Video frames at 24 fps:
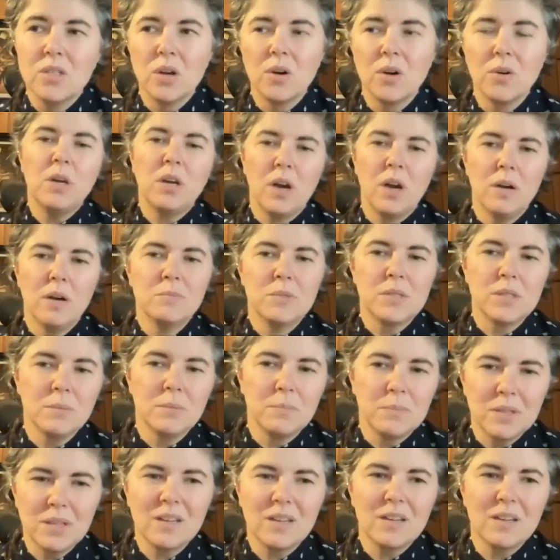So it's become
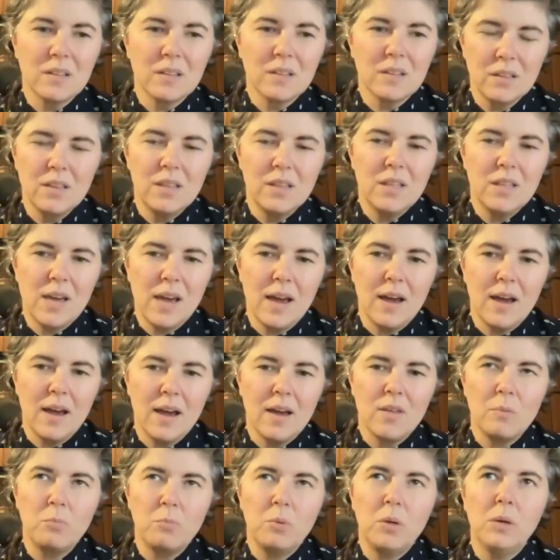something,
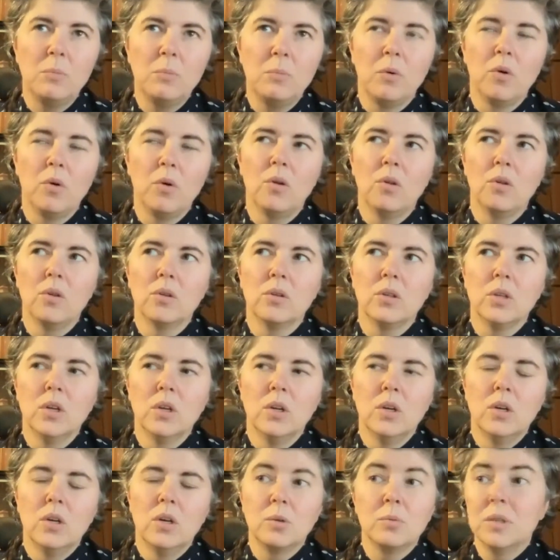that people
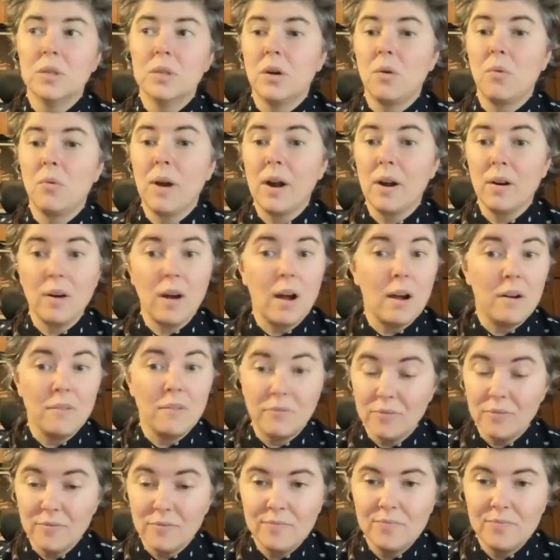are really aware
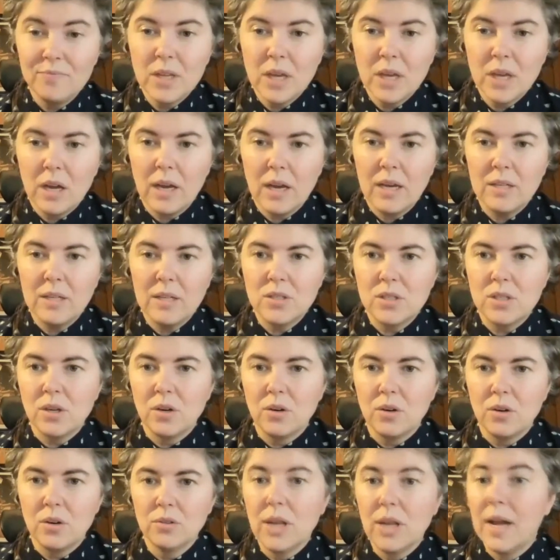of. And
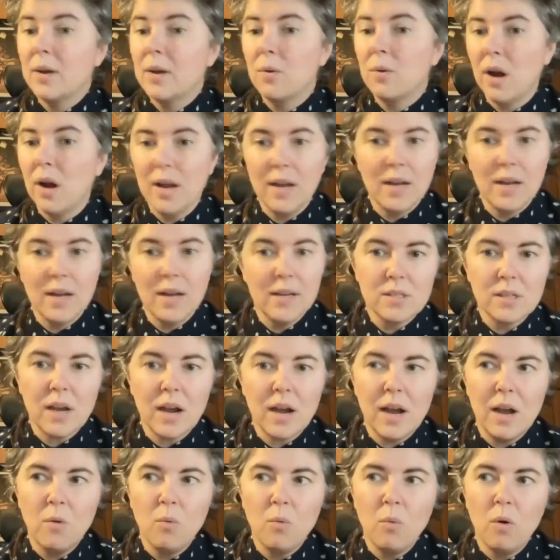so likewise,
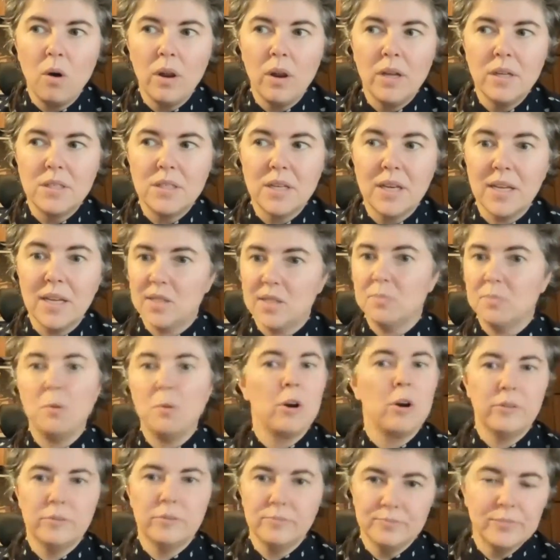I wanted to get
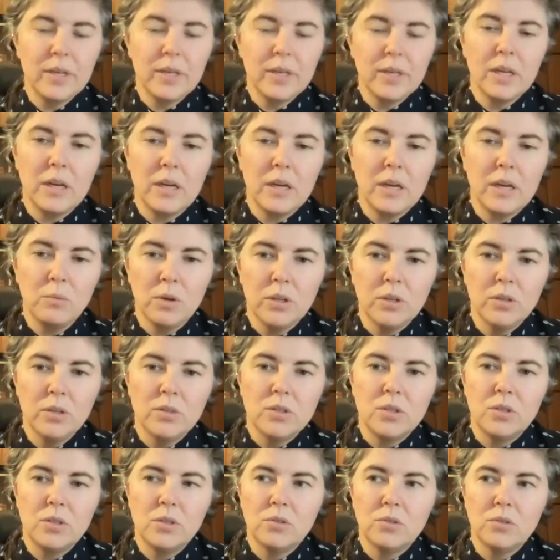smart, and I wanted
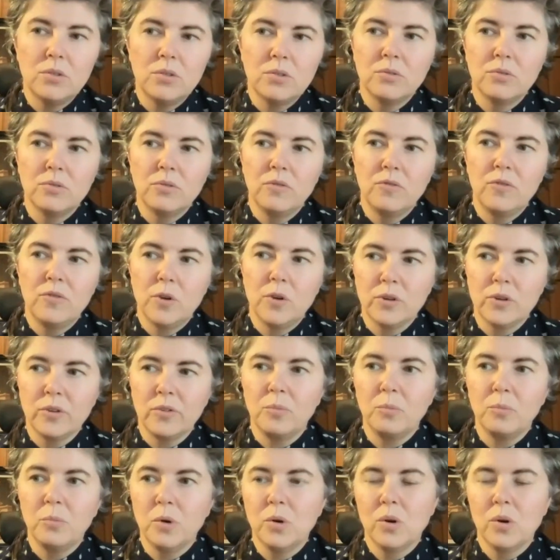to focus
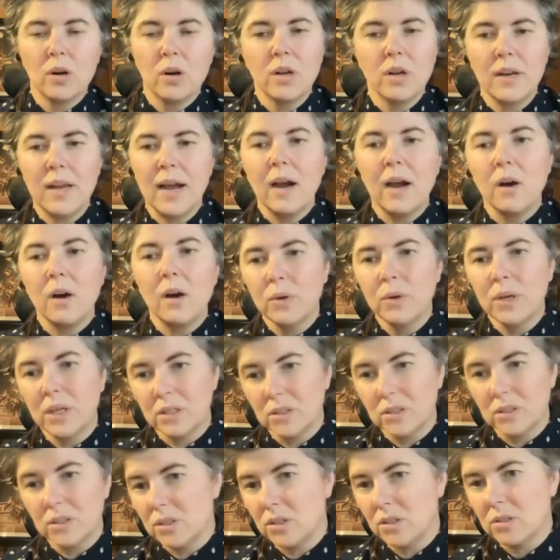more on how we
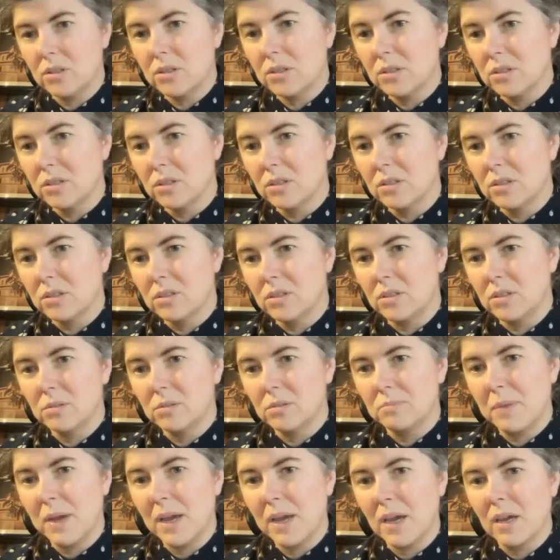could start to
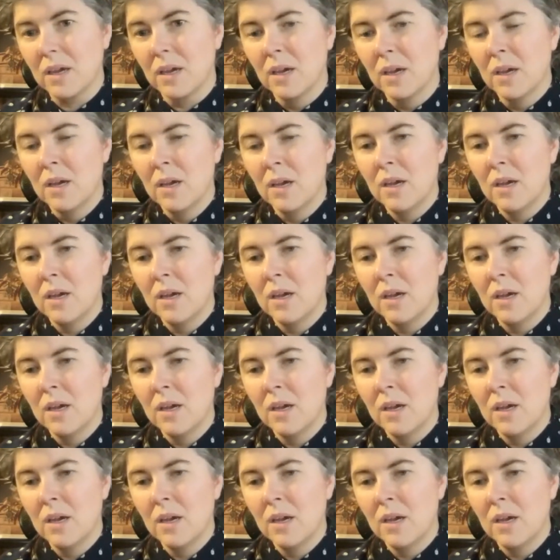make